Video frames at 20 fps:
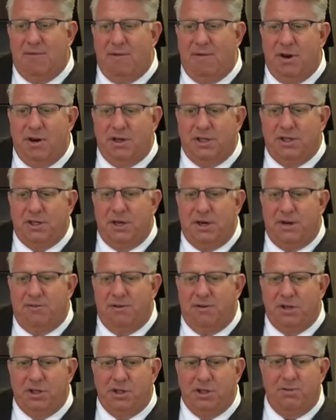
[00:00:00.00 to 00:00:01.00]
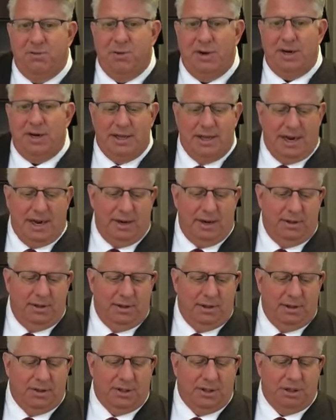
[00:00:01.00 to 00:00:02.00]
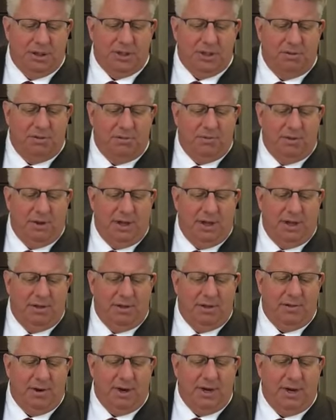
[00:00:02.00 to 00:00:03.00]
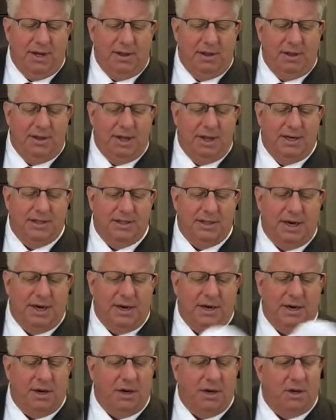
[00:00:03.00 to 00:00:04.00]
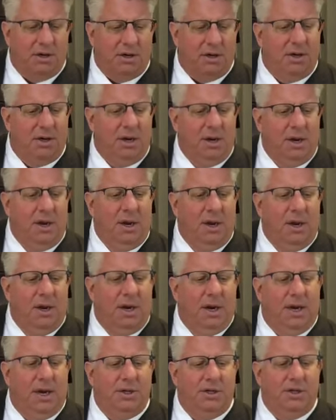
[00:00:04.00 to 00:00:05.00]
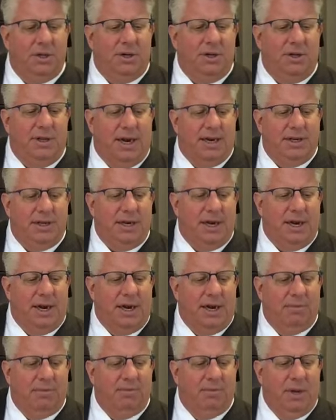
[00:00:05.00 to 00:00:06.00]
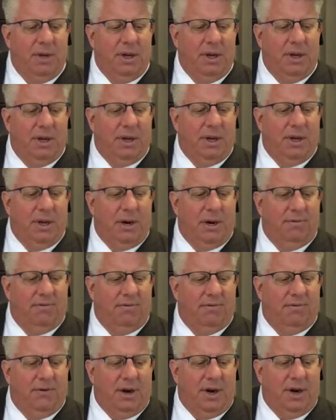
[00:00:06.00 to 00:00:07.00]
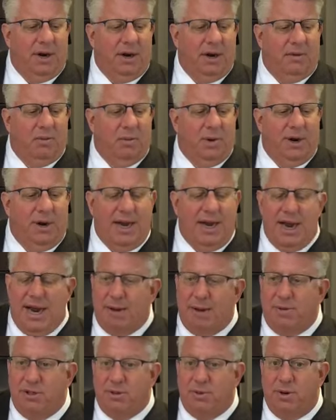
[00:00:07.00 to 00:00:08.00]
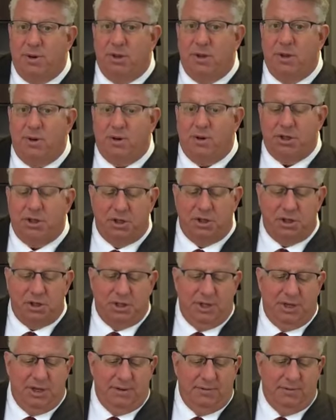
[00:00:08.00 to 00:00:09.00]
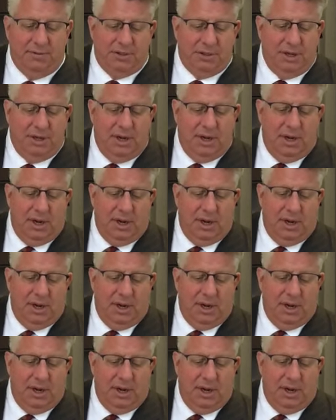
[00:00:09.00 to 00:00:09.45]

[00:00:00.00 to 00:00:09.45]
of interesting if you just read that. There's just really three things that occur during that time of what happens when a local church leaves.